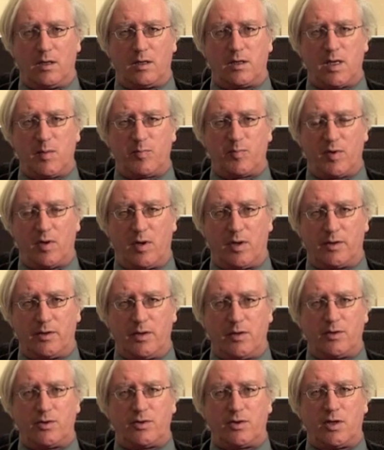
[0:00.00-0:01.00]
clip on
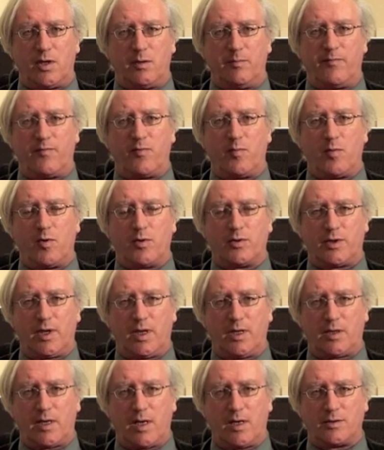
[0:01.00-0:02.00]
YouTube for more
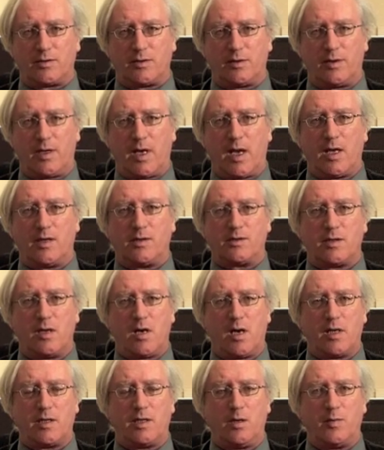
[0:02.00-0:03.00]
details on the
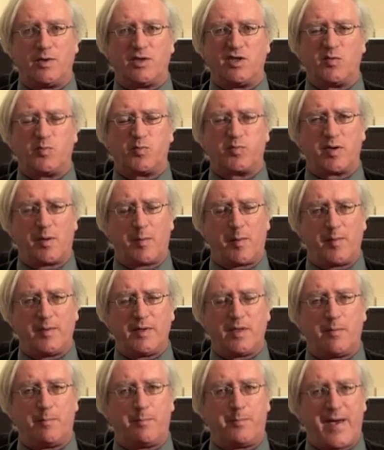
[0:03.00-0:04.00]
anxiety, which is
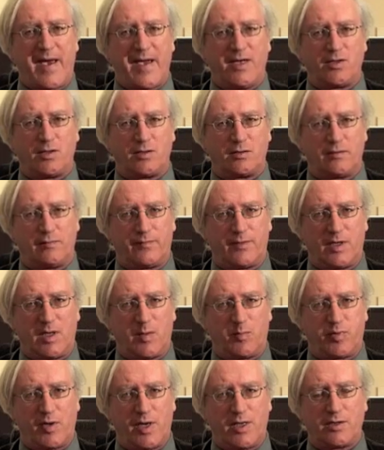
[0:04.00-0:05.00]
probably the basis of the
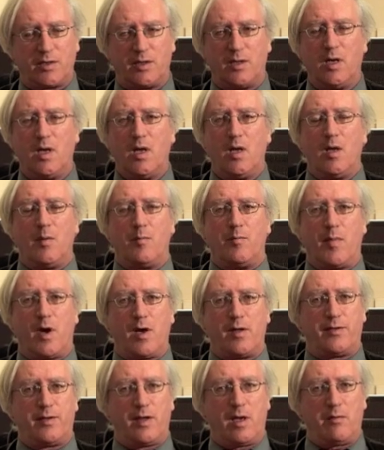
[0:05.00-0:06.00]
depression.
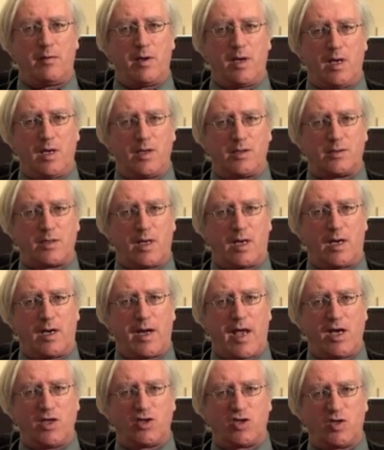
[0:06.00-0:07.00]
My theory is that
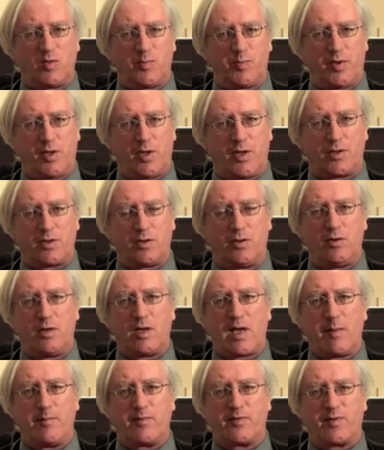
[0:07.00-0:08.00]
an anxious person who
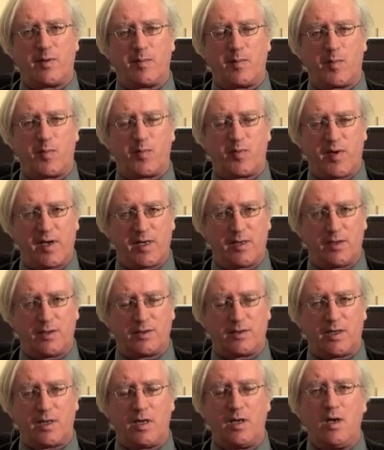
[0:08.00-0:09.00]
comes from a
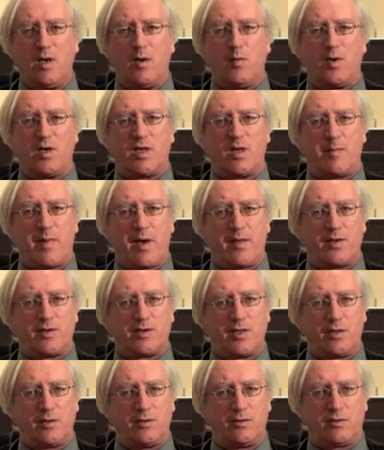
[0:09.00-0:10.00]
pregnancy where the
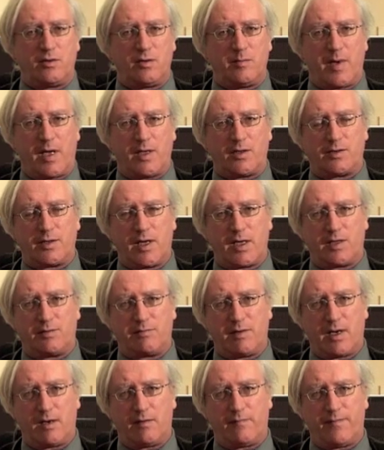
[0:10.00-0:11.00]
mother's eaten too much
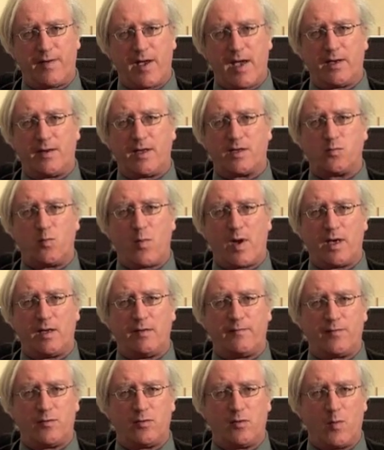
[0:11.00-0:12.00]
saturated fat, that's one
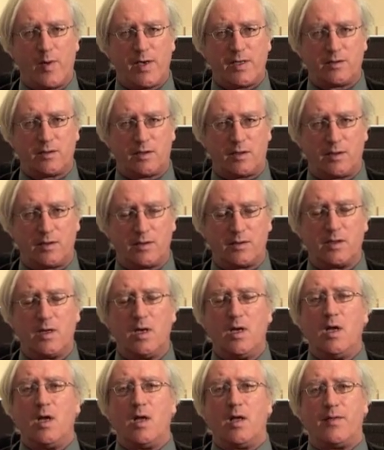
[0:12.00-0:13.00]
in four Westerners,
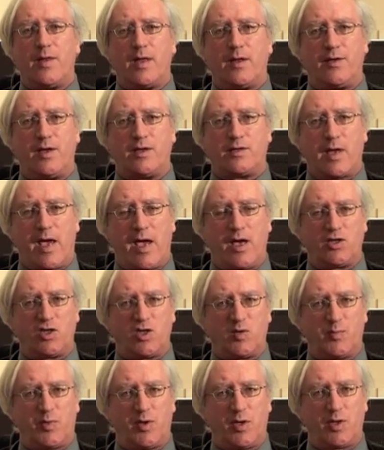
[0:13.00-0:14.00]
that this
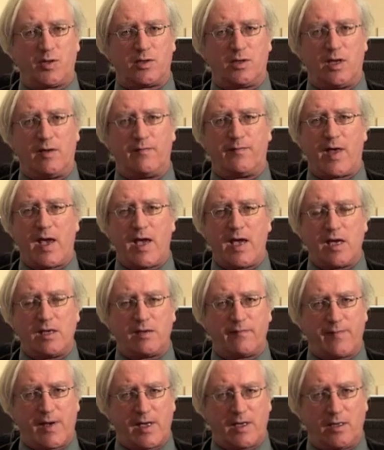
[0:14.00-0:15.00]
anxious person, if they
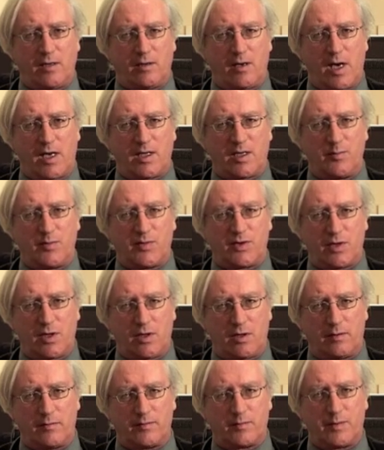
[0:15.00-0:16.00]
eat a fatty diet
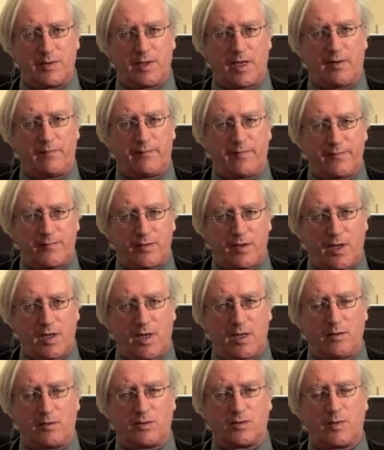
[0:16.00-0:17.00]
themselves when they're
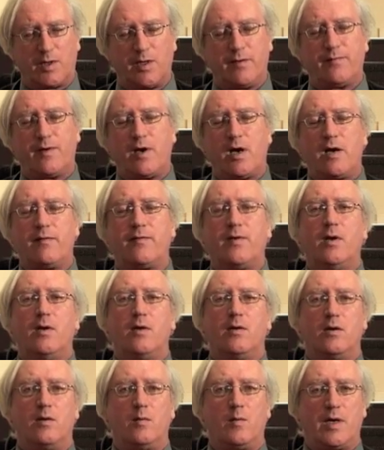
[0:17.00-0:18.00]
15 or 25
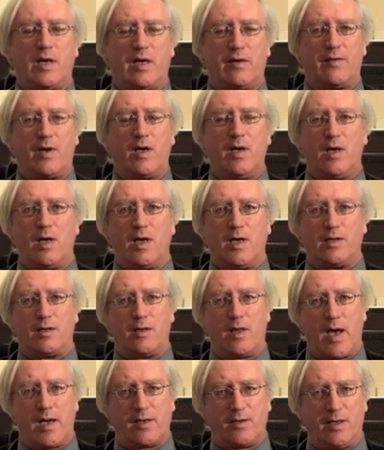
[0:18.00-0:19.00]
or whatever, is
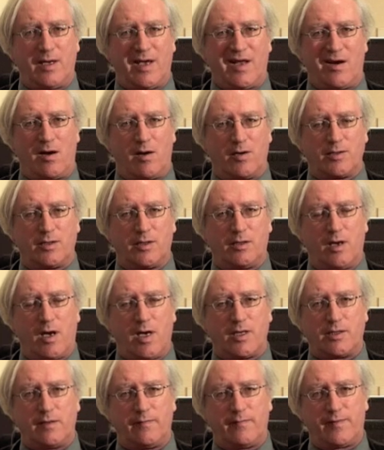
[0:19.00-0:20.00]
likely to get
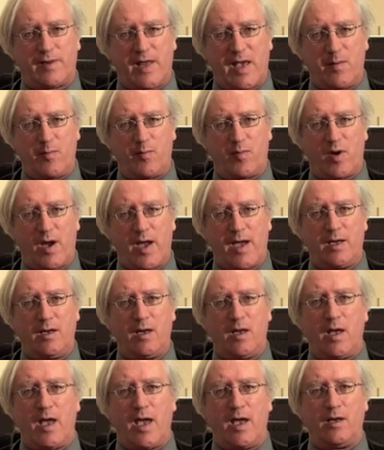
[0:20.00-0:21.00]
oxidized, inflamed brain
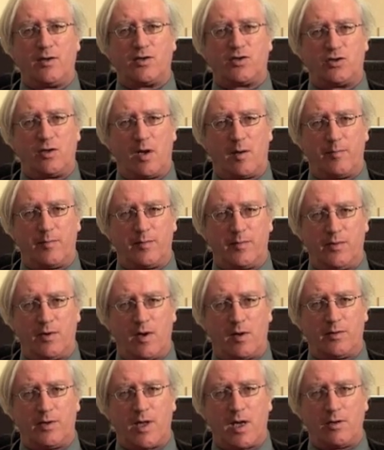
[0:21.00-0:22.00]
and
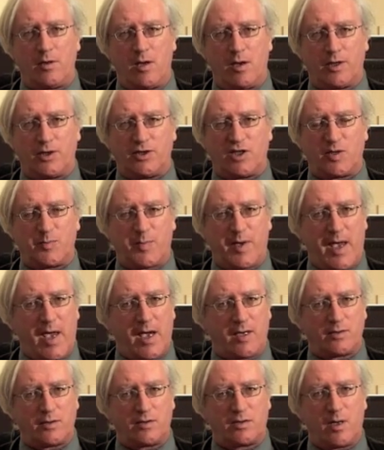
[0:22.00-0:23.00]
no longer just be
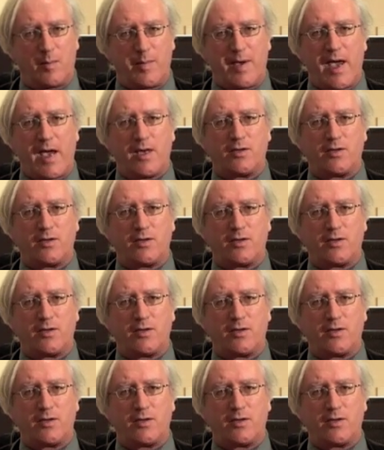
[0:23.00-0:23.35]
anxious. They'll be